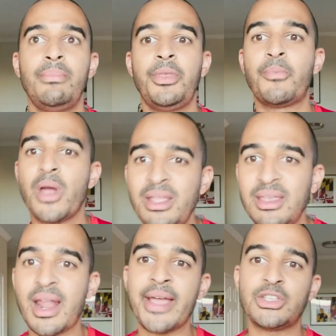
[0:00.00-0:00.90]
The break
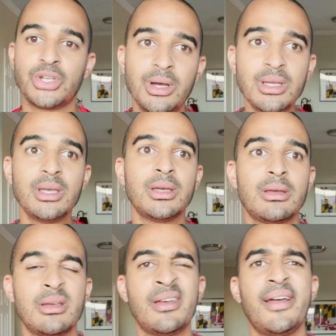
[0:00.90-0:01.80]
that I took,
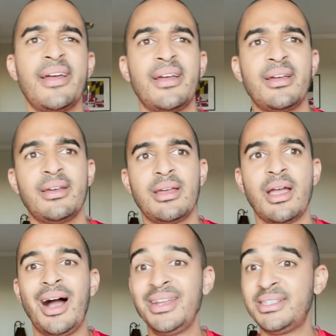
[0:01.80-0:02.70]

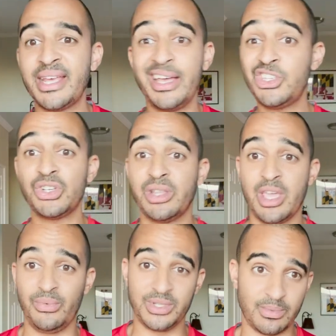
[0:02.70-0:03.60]
unintentionally
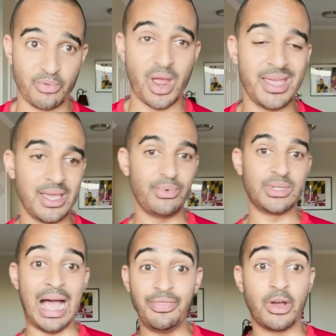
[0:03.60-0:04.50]
it was a break. It was,
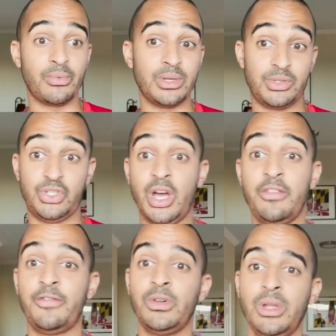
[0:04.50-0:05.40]
I thought I was
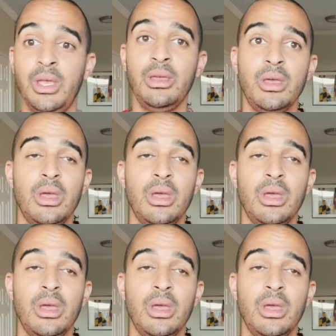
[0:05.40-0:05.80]
done fully.